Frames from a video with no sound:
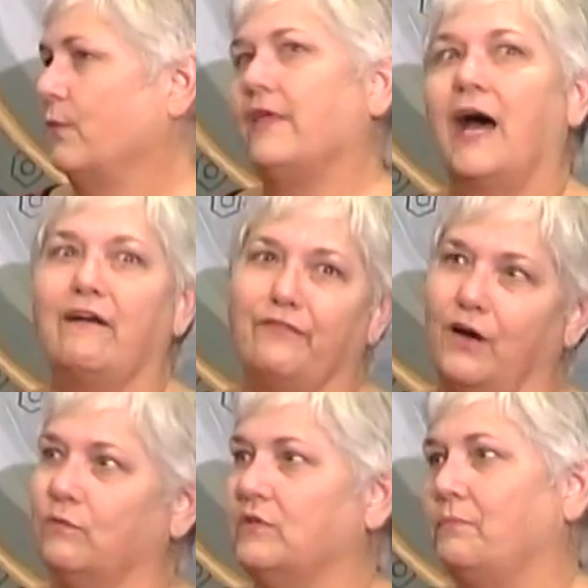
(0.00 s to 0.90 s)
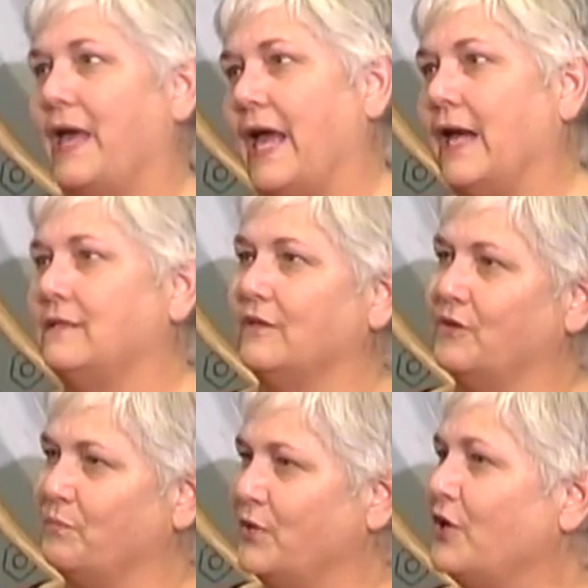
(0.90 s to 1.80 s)
with iPhones and pads and
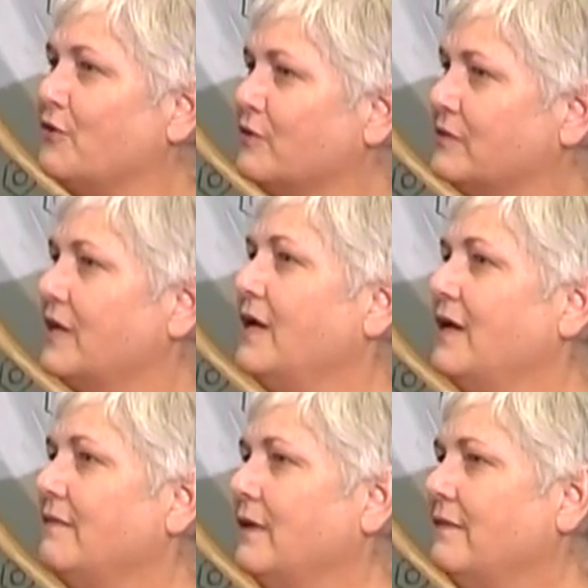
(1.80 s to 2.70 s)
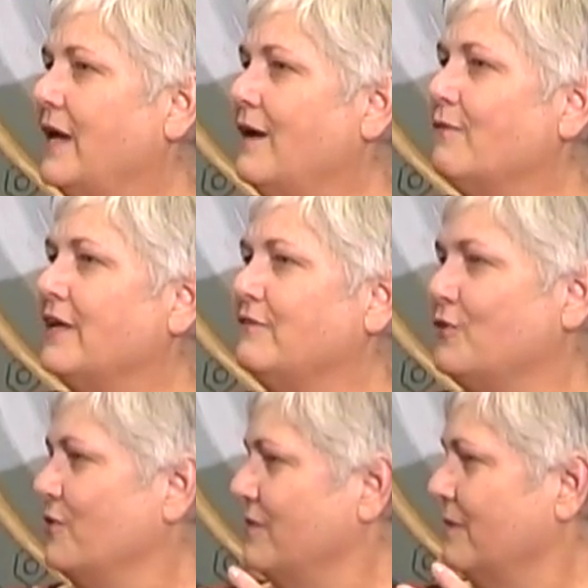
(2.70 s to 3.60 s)
computers that they don't
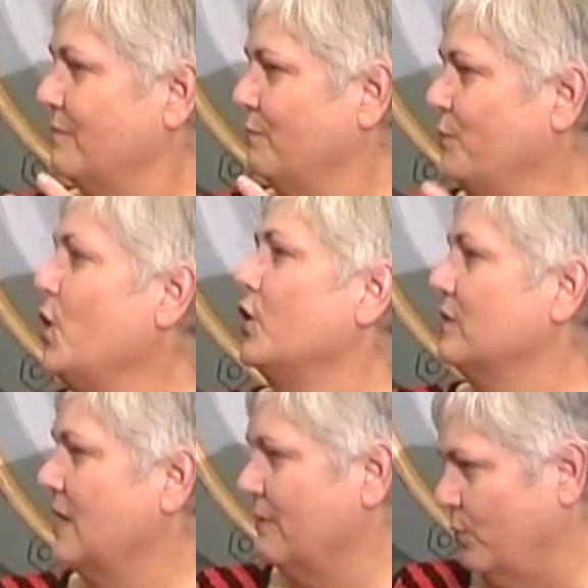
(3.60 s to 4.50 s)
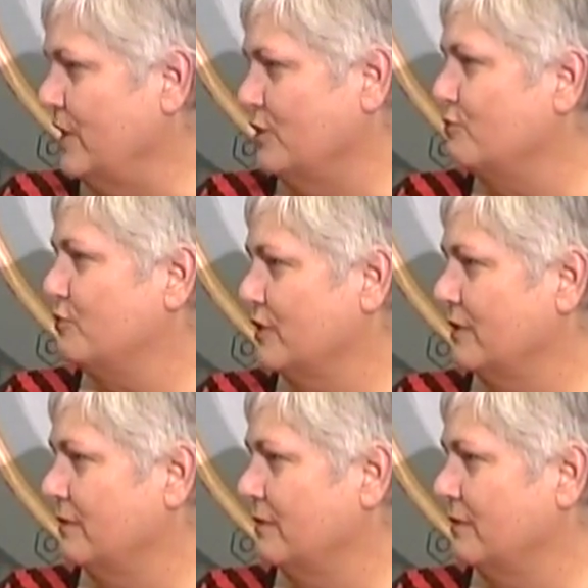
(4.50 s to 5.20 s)
enjoy the book like we used to.